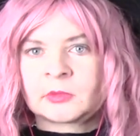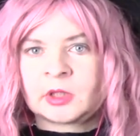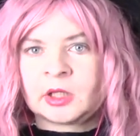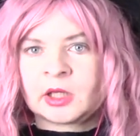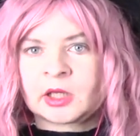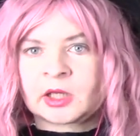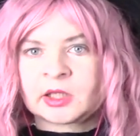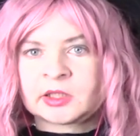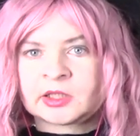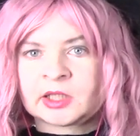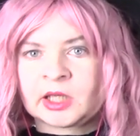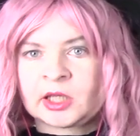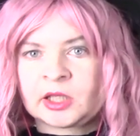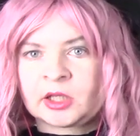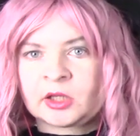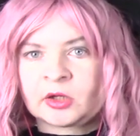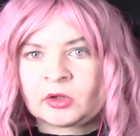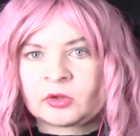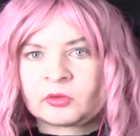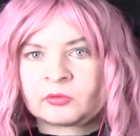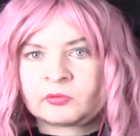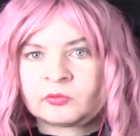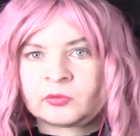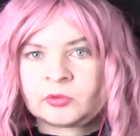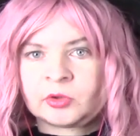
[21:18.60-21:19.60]
He can take
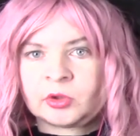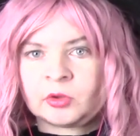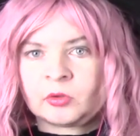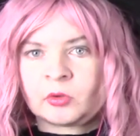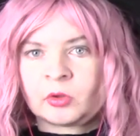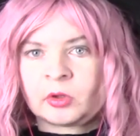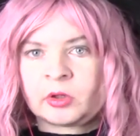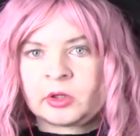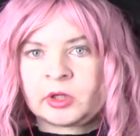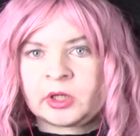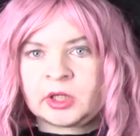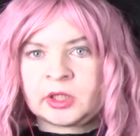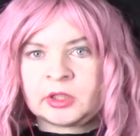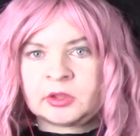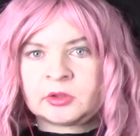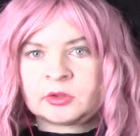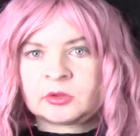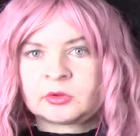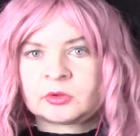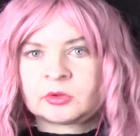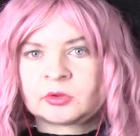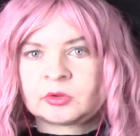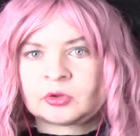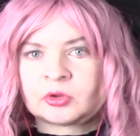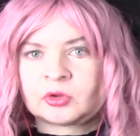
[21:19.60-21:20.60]
your urinary
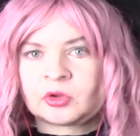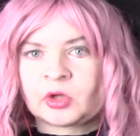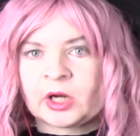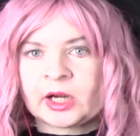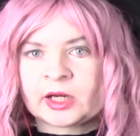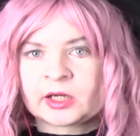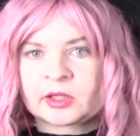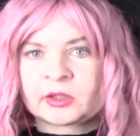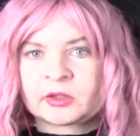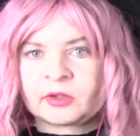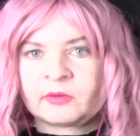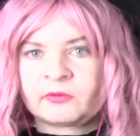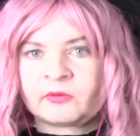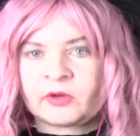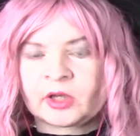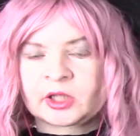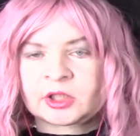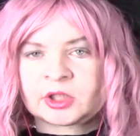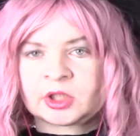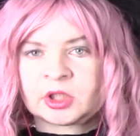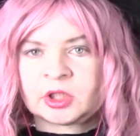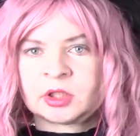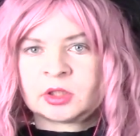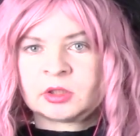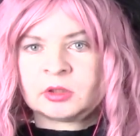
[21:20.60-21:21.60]
tract
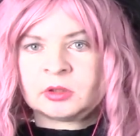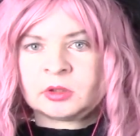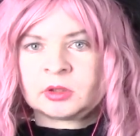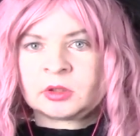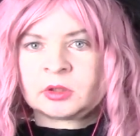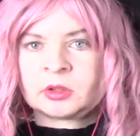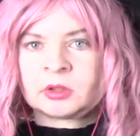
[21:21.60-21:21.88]
infection,